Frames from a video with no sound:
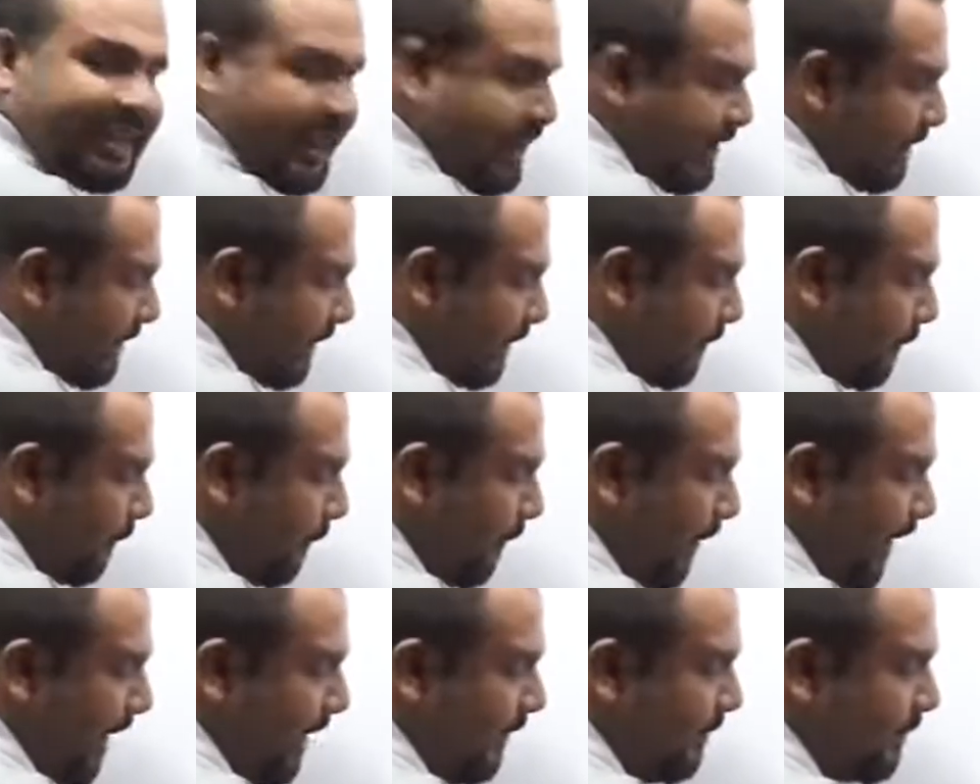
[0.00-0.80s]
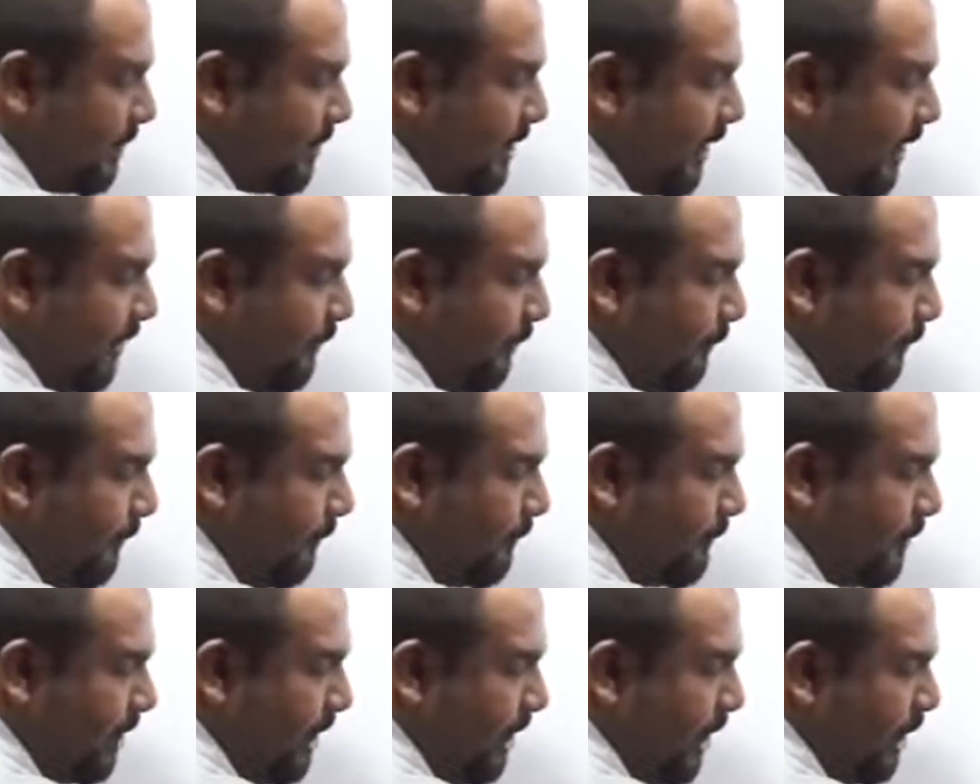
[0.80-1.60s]
center, 5, 10,
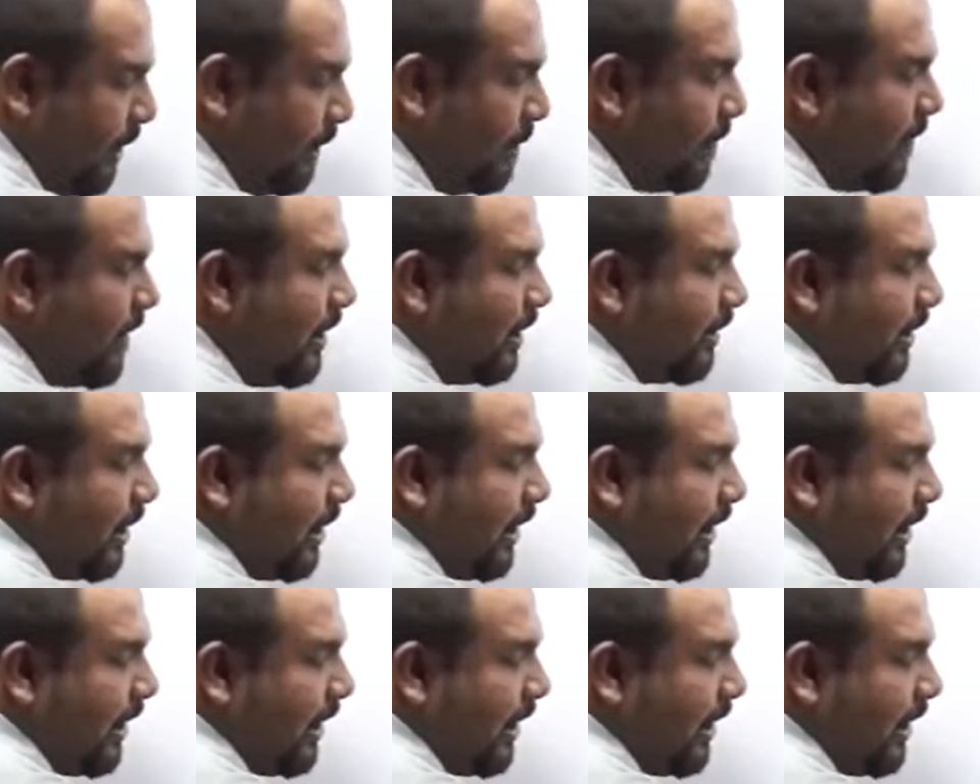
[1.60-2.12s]
15,